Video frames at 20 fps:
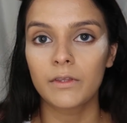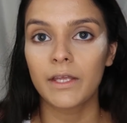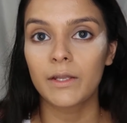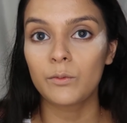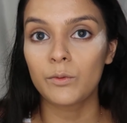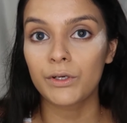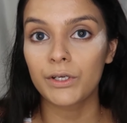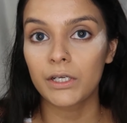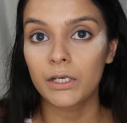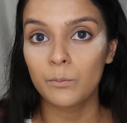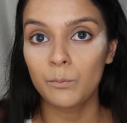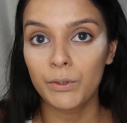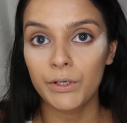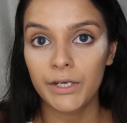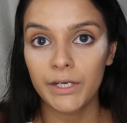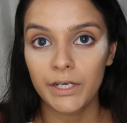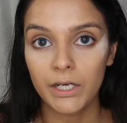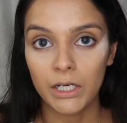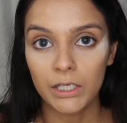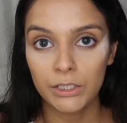Then we're going to
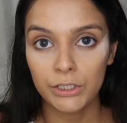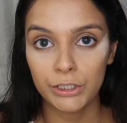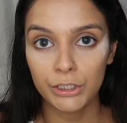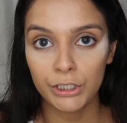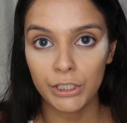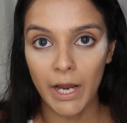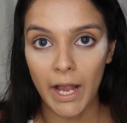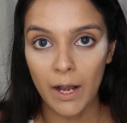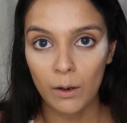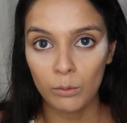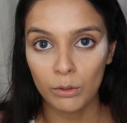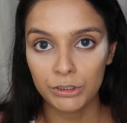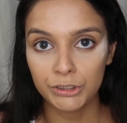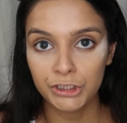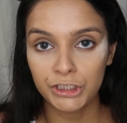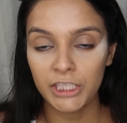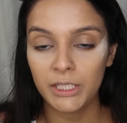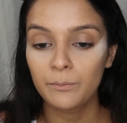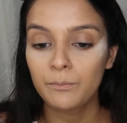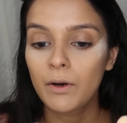put it under our
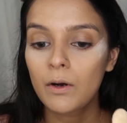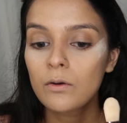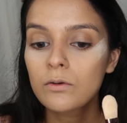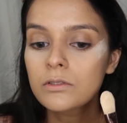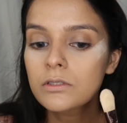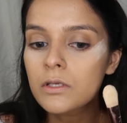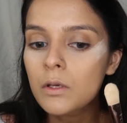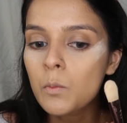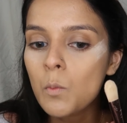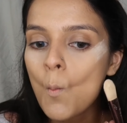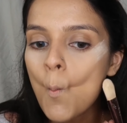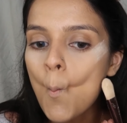cheekbones.